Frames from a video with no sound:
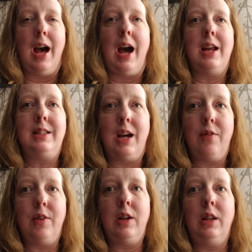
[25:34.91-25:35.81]
I
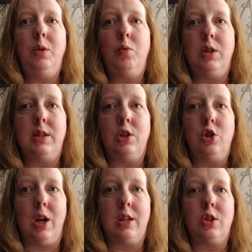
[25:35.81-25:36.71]
definitely would
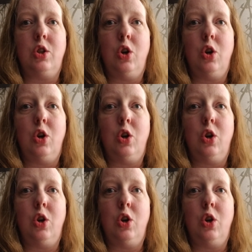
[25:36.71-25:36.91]
suggest